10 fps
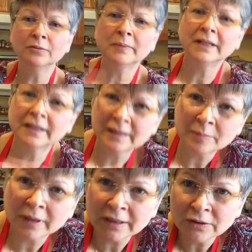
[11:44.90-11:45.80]
make any
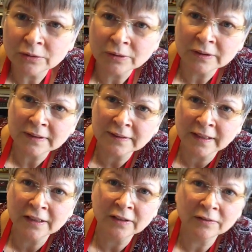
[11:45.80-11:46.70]
money doing this. I
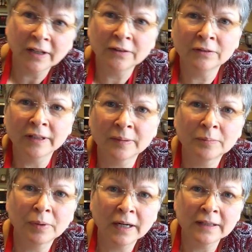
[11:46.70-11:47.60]
don't get
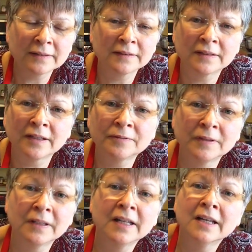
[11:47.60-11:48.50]
product stuff,
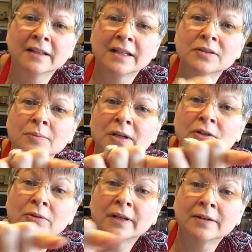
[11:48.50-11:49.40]
and that's why you
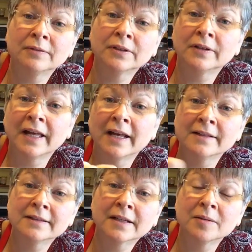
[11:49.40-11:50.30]
don't have little
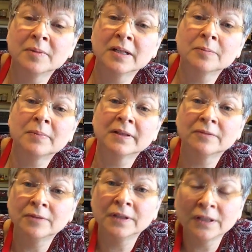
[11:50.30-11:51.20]
ads coming up on the
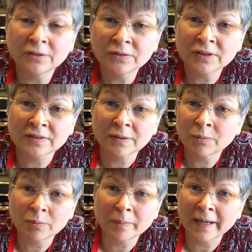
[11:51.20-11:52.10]
videos, because I
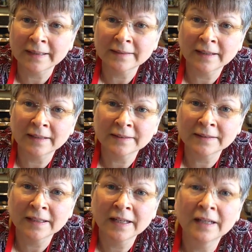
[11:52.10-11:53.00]
won't monetize.
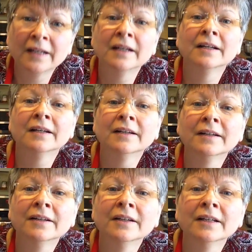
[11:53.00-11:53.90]

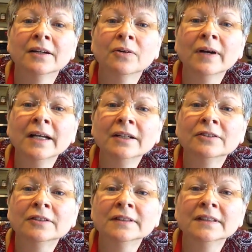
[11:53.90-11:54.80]
Oh, hi,
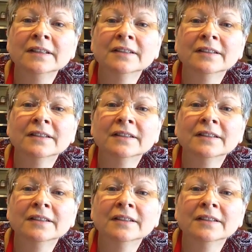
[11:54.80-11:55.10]
Christy.